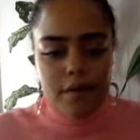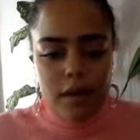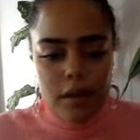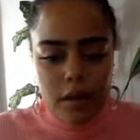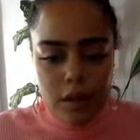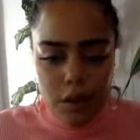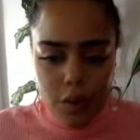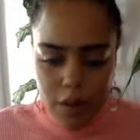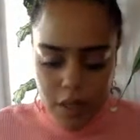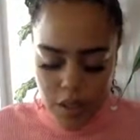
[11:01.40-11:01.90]
any
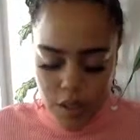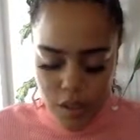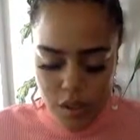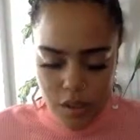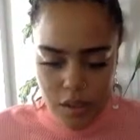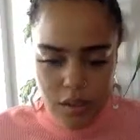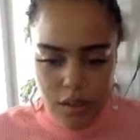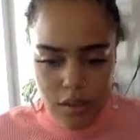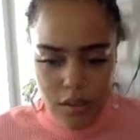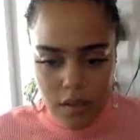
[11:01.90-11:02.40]

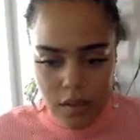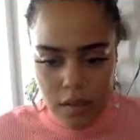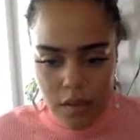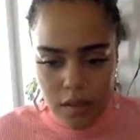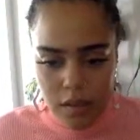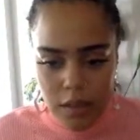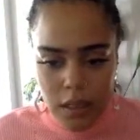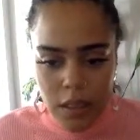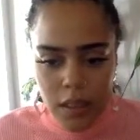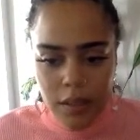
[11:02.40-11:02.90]

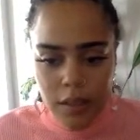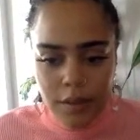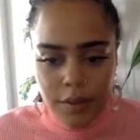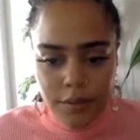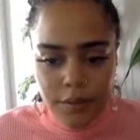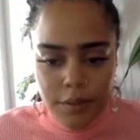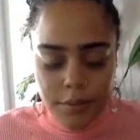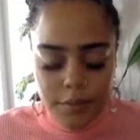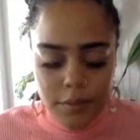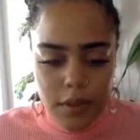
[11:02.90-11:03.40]
questions,
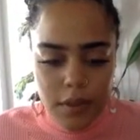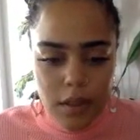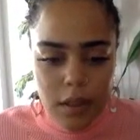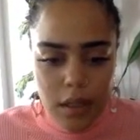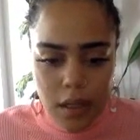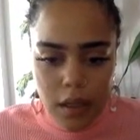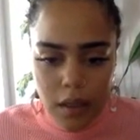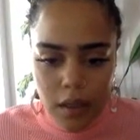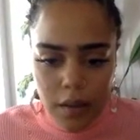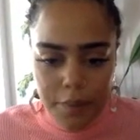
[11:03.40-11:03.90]

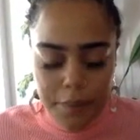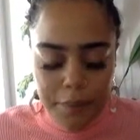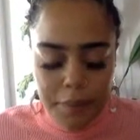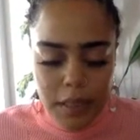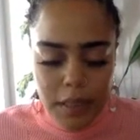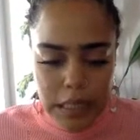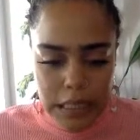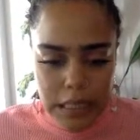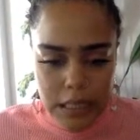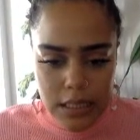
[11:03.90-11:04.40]

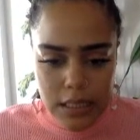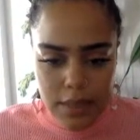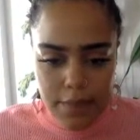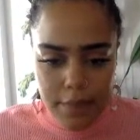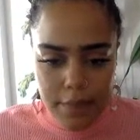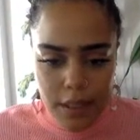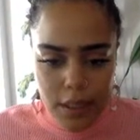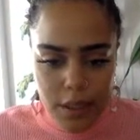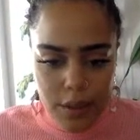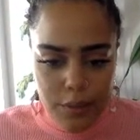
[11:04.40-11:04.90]
please let
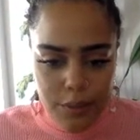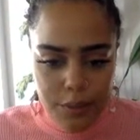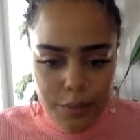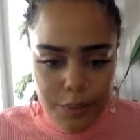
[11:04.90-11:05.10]
me know.